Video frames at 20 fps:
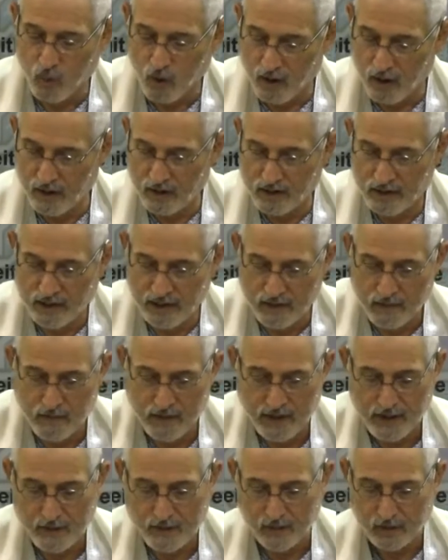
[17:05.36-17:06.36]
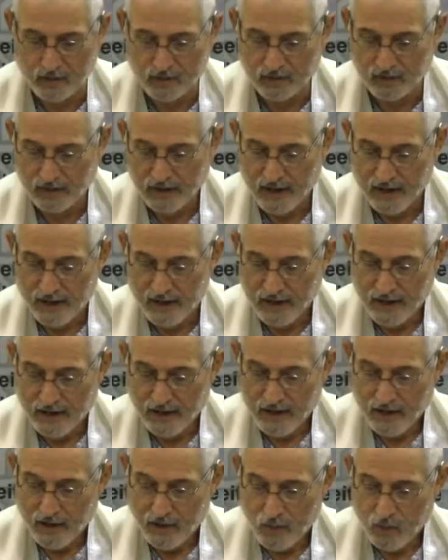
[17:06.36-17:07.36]
word to the people,
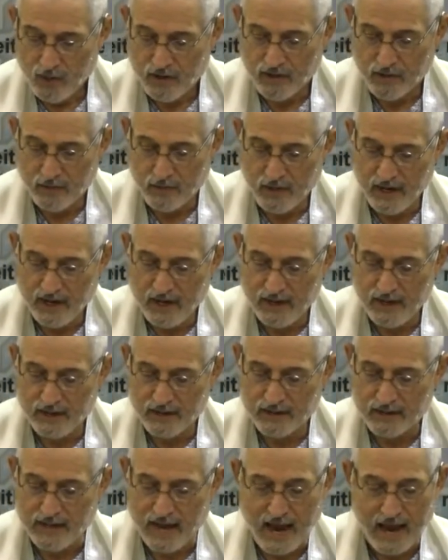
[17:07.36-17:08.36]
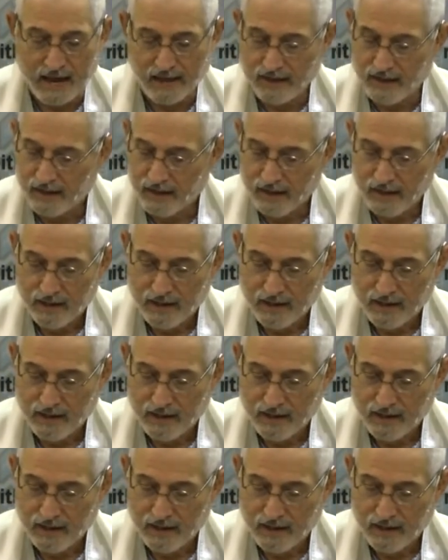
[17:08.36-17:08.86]
which means that